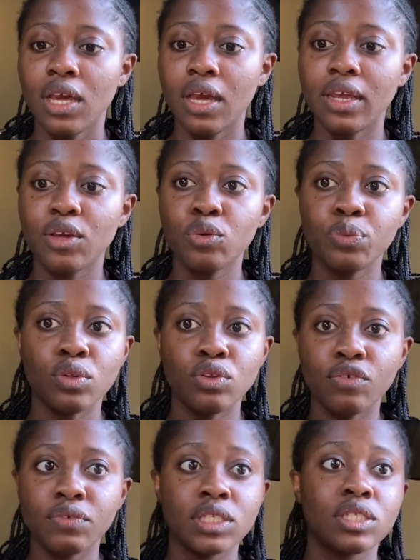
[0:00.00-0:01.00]
and i hope you
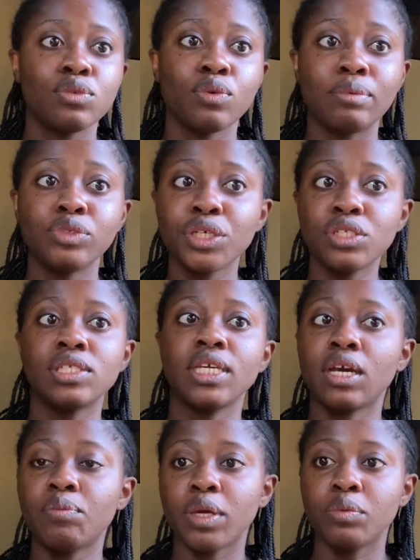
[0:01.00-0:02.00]
love it so i'm trying to
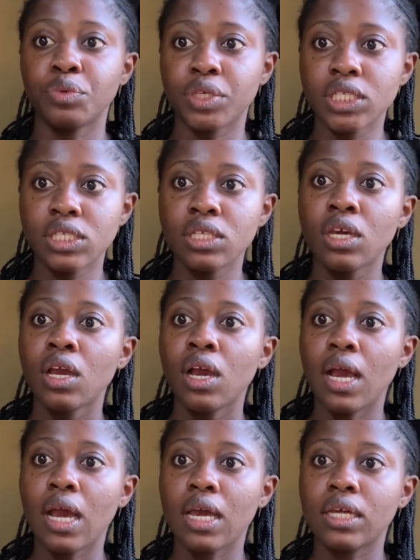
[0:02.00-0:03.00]
take out my braids
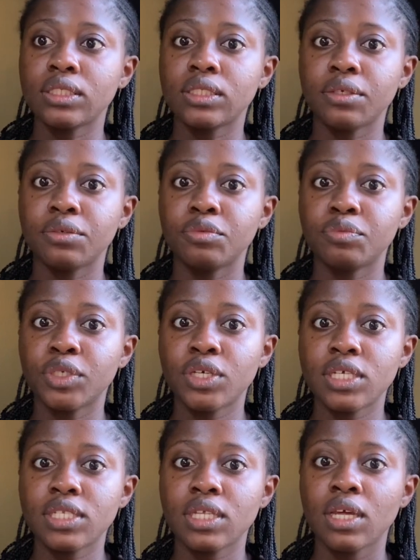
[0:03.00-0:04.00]
and um,
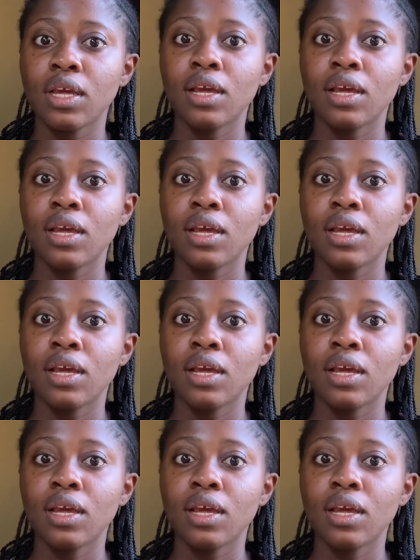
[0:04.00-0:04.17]
because